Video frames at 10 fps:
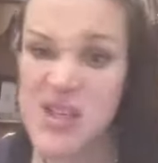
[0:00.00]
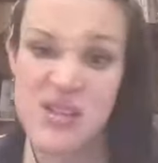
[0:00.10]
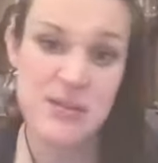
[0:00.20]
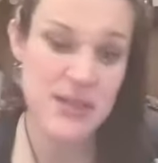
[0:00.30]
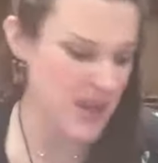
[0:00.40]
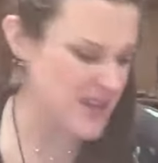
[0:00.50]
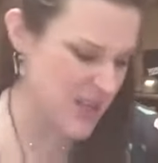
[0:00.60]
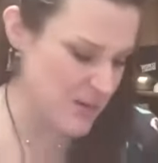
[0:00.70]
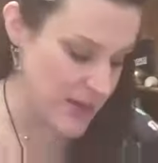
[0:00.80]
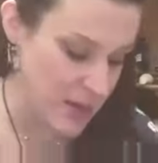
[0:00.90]
I do, sometimes I
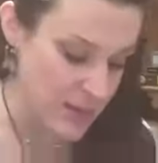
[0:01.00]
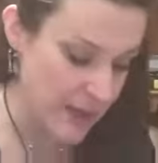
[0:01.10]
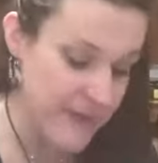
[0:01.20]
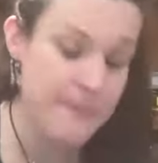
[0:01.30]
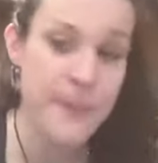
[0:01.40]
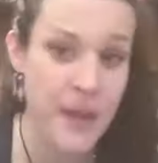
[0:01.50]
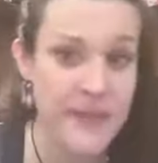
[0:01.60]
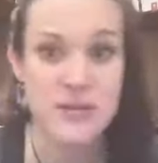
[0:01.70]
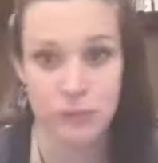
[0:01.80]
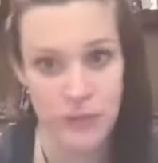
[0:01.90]
don't love it, but
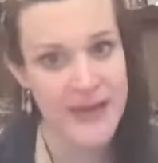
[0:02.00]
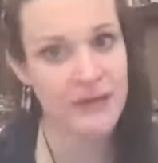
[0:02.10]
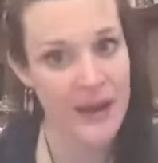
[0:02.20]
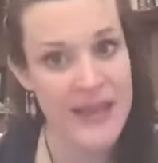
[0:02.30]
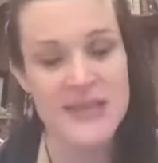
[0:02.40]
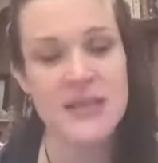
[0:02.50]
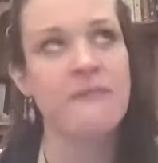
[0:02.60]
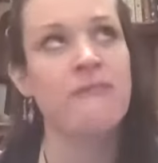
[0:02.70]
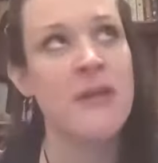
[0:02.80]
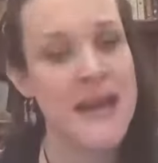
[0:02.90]
it's a really
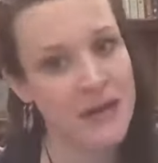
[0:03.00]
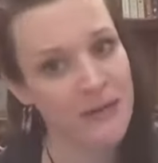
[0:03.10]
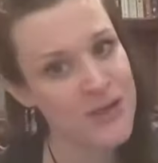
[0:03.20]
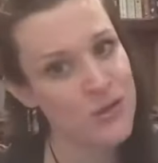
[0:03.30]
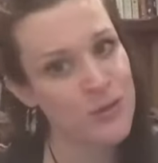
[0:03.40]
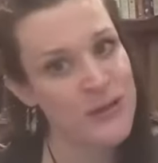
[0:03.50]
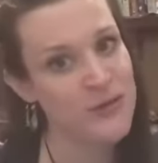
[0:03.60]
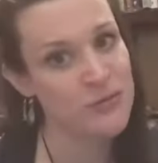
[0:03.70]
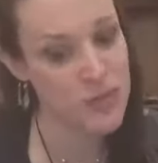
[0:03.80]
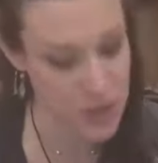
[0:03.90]
great tool
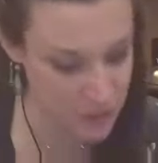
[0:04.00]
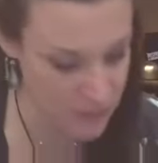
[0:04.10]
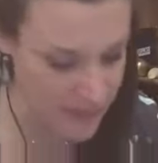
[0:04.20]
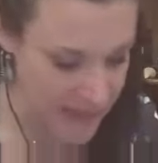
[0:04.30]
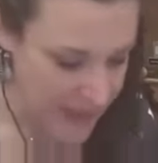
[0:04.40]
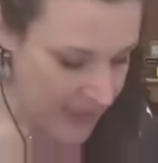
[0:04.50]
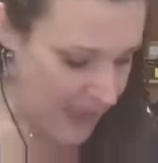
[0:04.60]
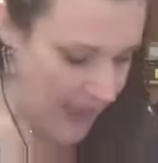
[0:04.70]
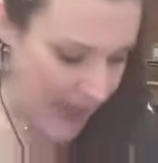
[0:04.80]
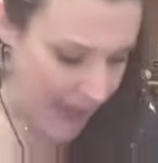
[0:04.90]
if you do.
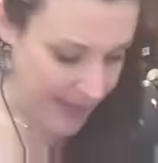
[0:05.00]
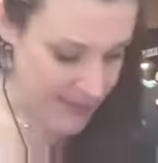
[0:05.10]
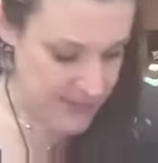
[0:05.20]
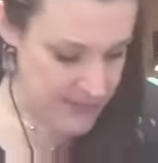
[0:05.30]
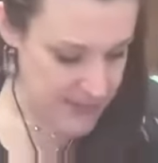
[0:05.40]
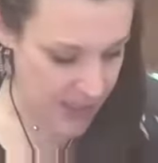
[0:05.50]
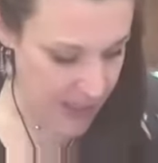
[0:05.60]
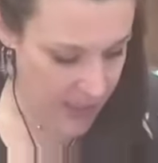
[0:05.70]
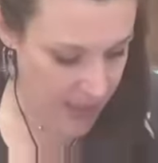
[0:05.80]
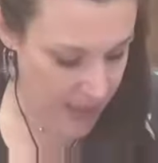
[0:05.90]
And
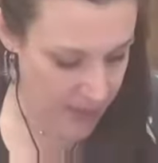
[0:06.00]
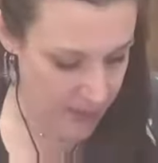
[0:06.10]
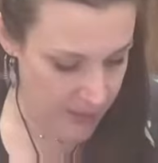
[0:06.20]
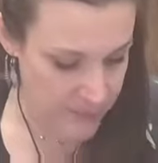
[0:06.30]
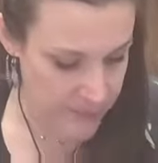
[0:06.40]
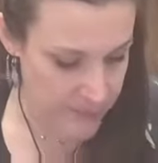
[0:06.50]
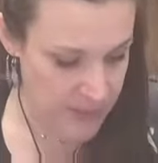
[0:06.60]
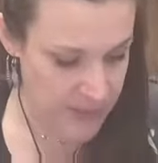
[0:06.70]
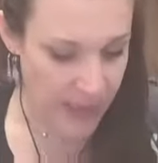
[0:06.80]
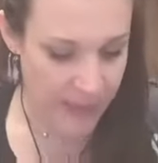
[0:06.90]

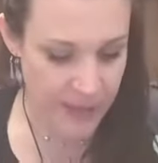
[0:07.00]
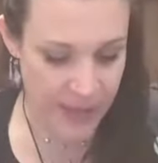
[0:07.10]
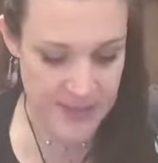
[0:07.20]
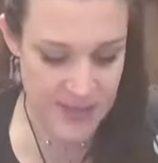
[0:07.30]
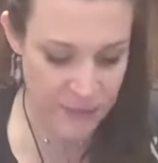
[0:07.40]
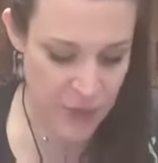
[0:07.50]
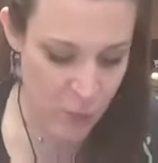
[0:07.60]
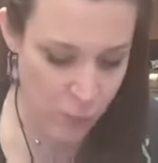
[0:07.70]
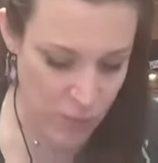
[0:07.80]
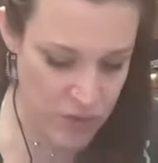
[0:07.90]
yeah, and so if
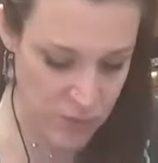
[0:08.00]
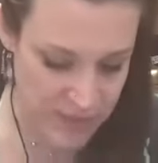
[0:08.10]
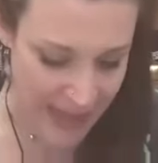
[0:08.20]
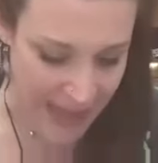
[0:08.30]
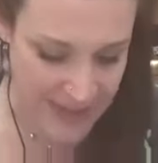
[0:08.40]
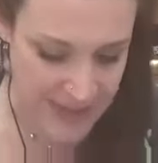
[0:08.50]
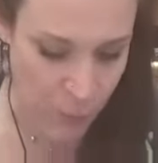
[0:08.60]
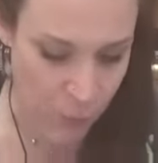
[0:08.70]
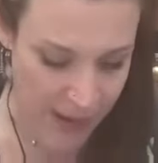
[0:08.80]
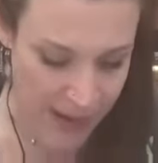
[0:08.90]
you want to get
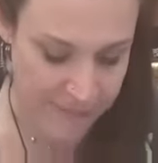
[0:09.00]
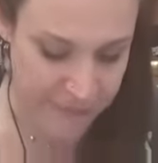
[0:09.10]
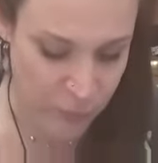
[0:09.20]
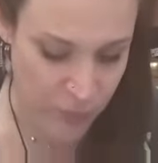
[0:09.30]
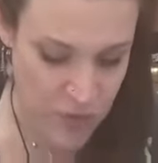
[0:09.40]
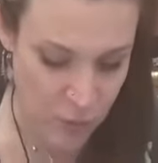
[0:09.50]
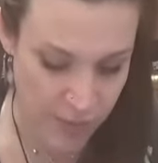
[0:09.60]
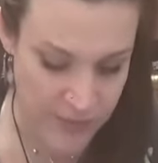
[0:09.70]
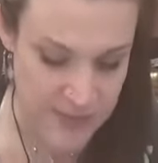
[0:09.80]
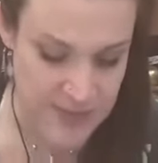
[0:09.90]
away from
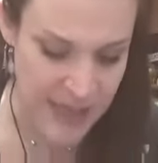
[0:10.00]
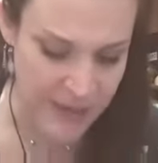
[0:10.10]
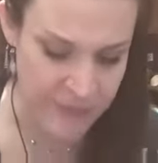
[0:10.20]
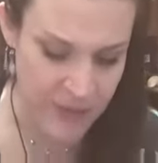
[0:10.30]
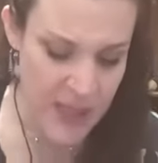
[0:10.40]
one-to-ones, have